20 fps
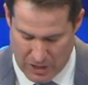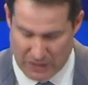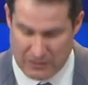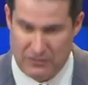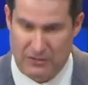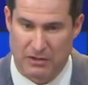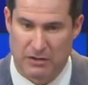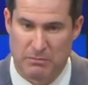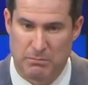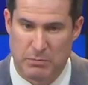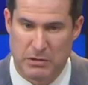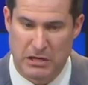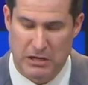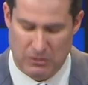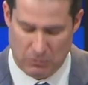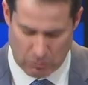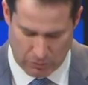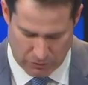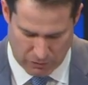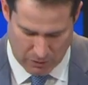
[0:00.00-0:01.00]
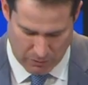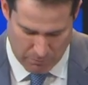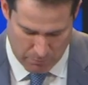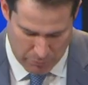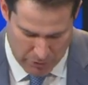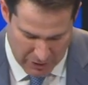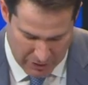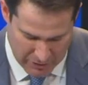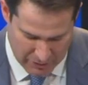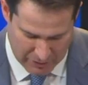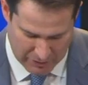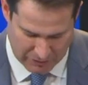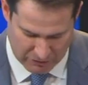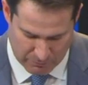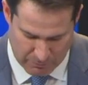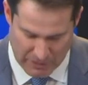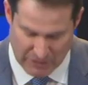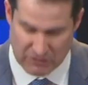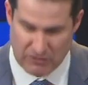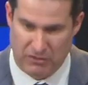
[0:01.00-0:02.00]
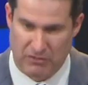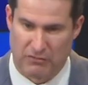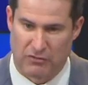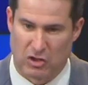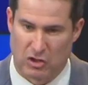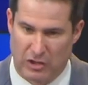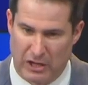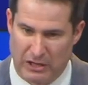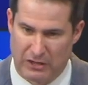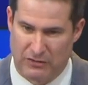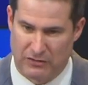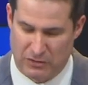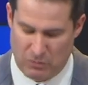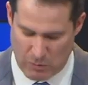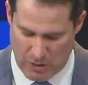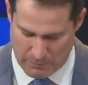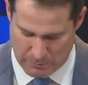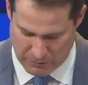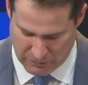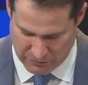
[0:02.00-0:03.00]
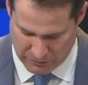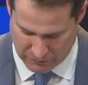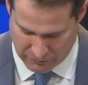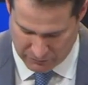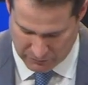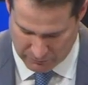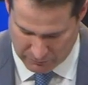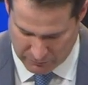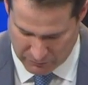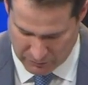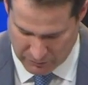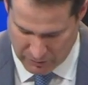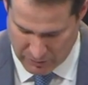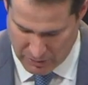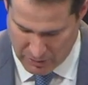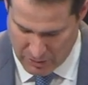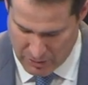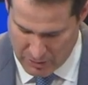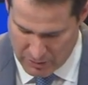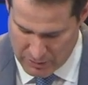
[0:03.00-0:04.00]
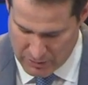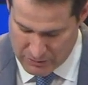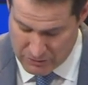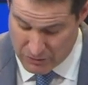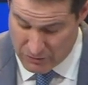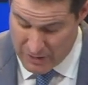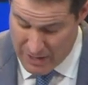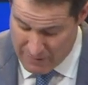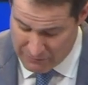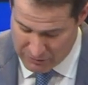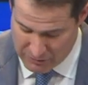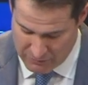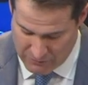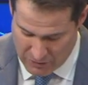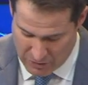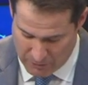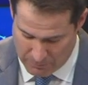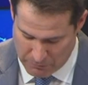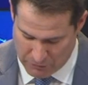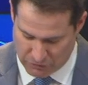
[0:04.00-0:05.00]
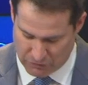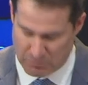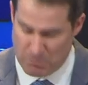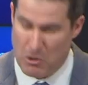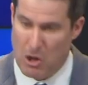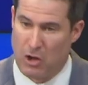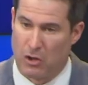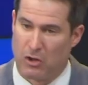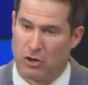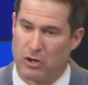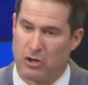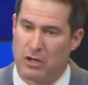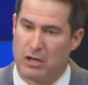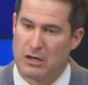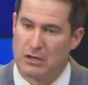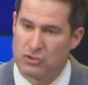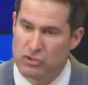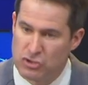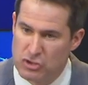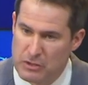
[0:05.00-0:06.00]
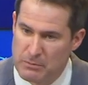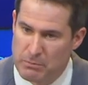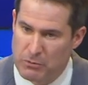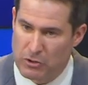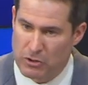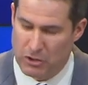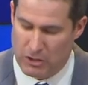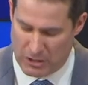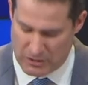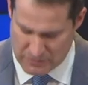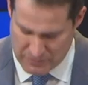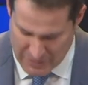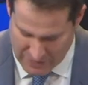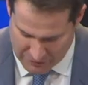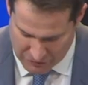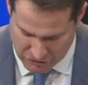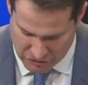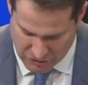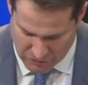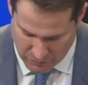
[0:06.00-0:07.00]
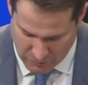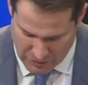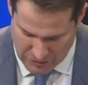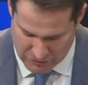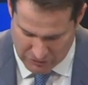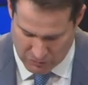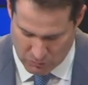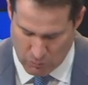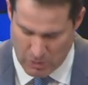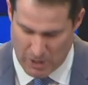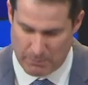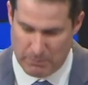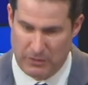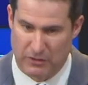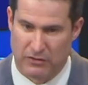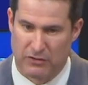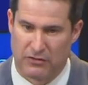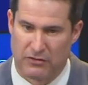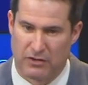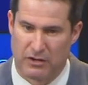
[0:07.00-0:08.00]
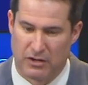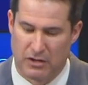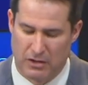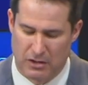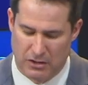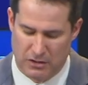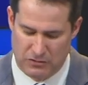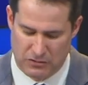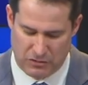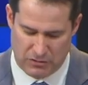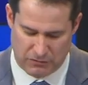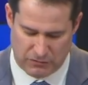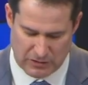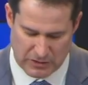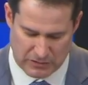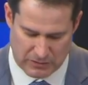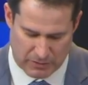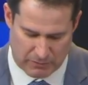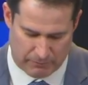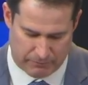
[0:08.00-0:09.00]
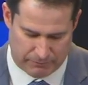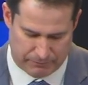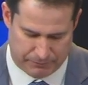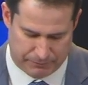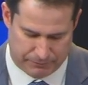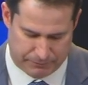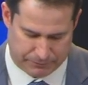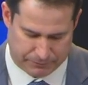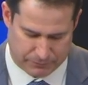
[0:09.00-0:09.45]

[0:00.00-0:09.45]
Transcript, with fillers: of trying to compete with our big, expensive legacy weapon systems. So they have to develop the smaller, cheaper, next generation weapons to defeat them.